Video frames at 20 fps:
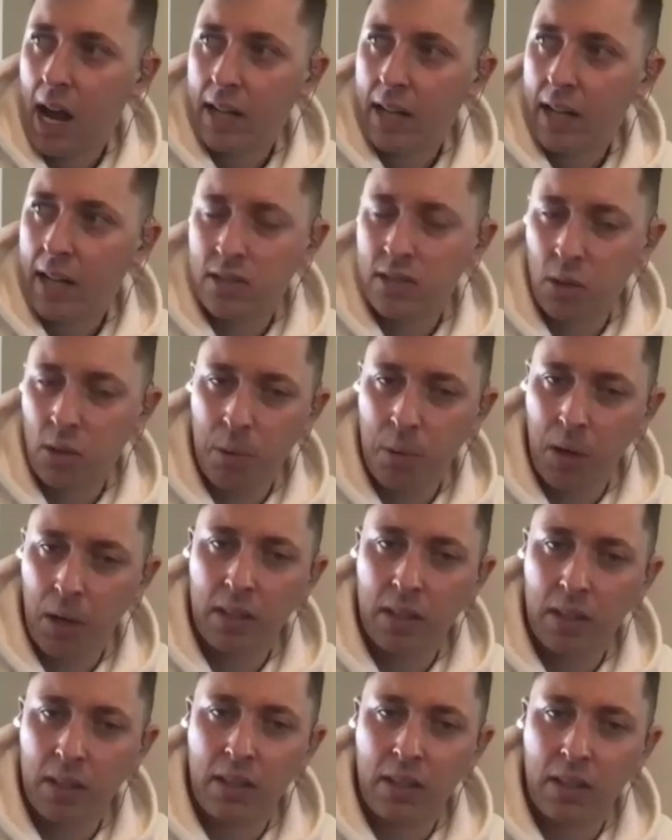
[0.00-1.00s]
at some
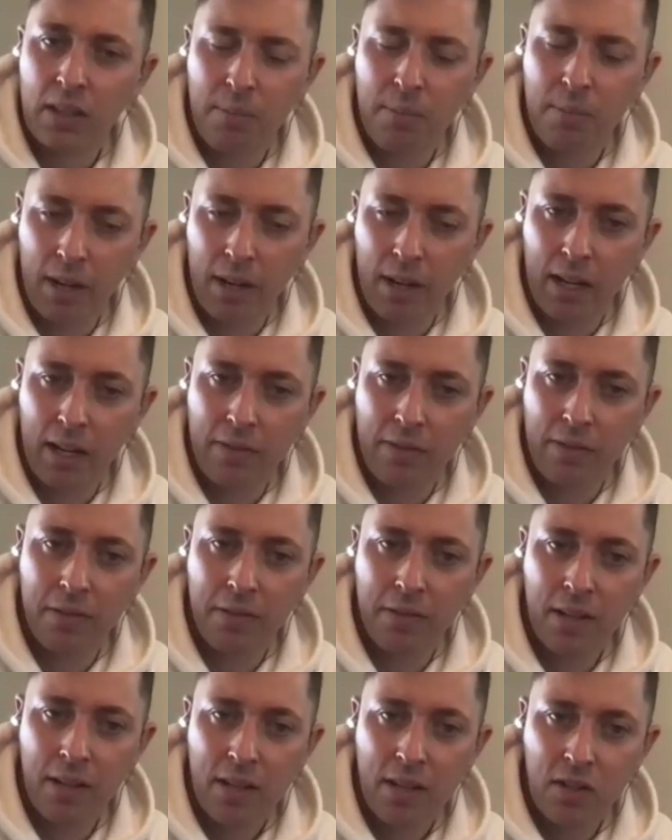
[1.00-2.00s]
point in my life,
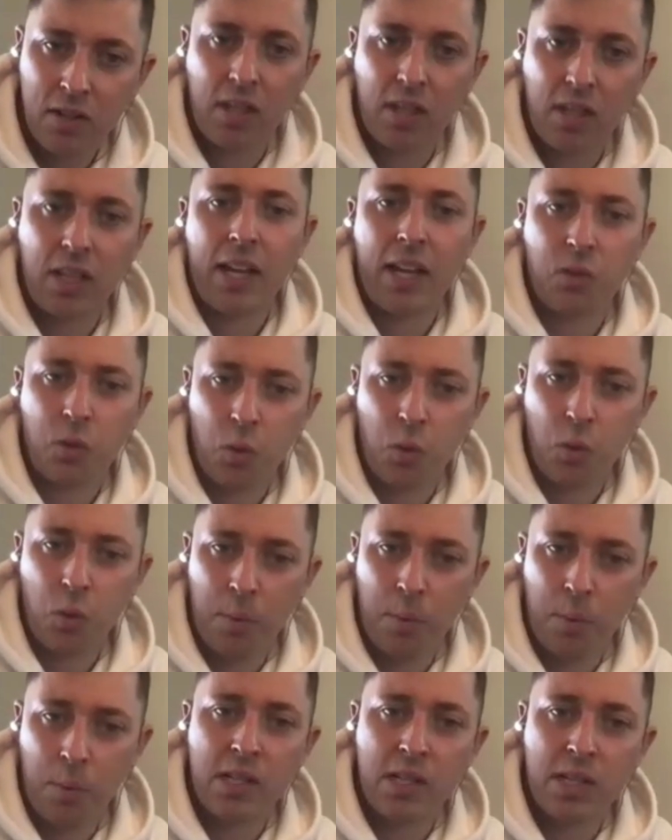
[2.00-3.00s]
to get to a
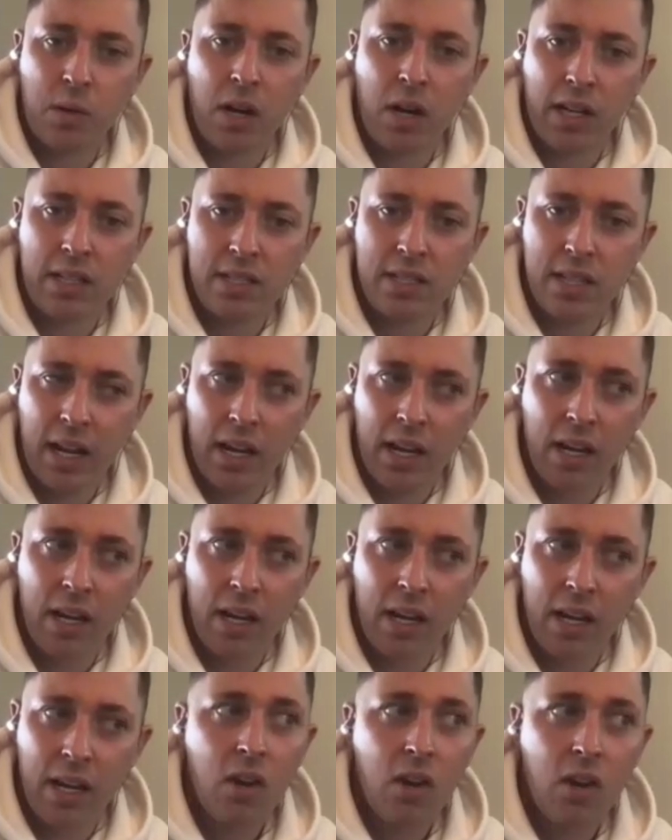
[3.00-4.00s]
place where I can say,
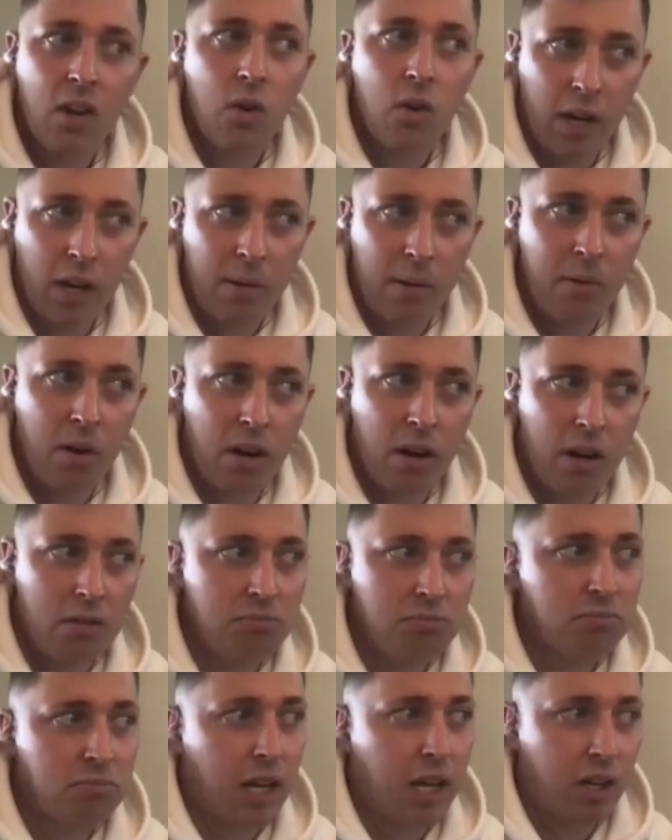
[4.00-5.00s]
right, Maura,
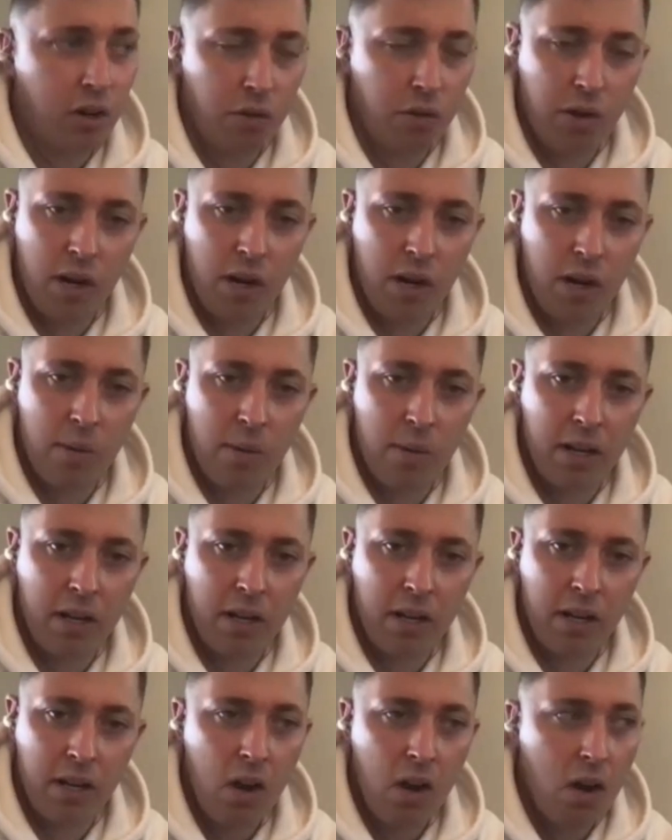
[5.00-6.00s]
a career break,
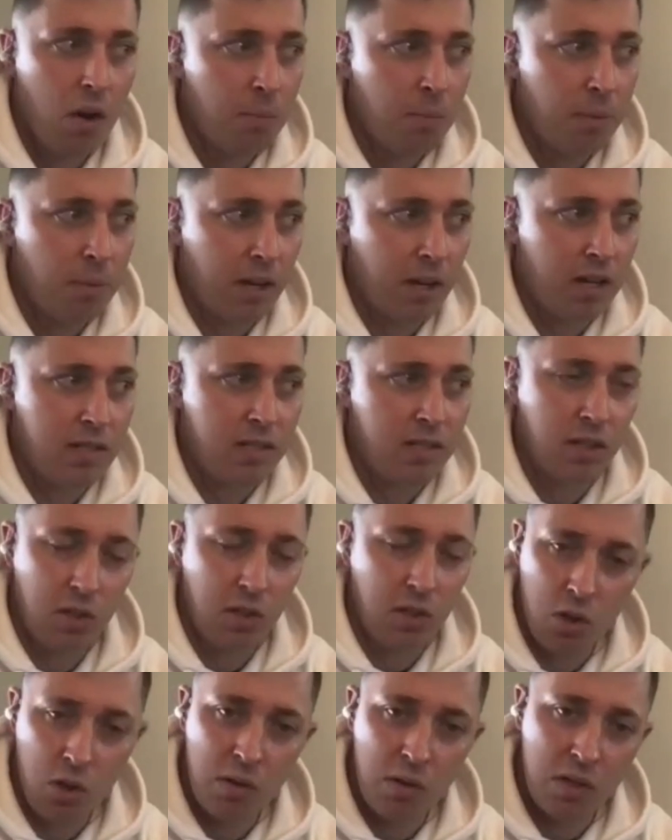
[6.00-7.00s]
because the
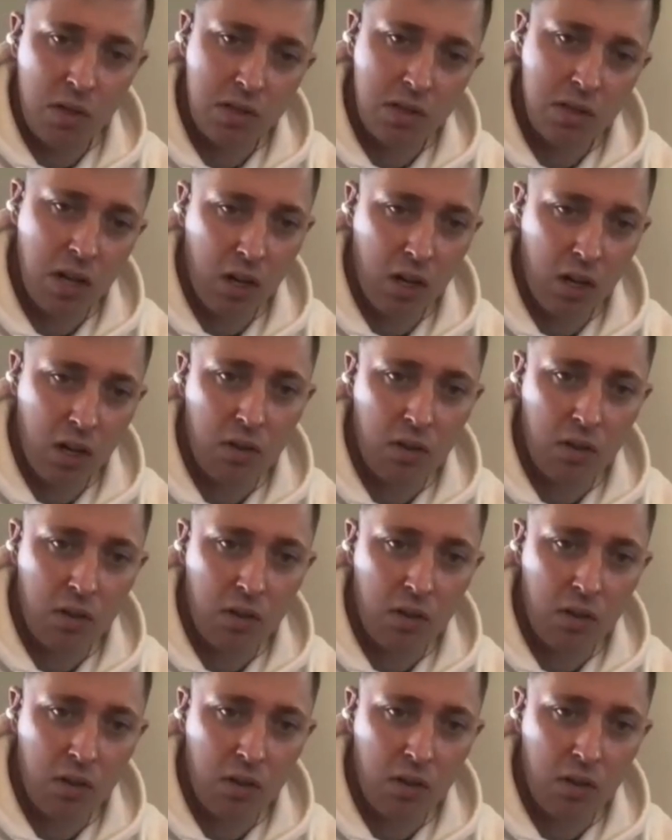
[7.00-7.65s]
two of us are going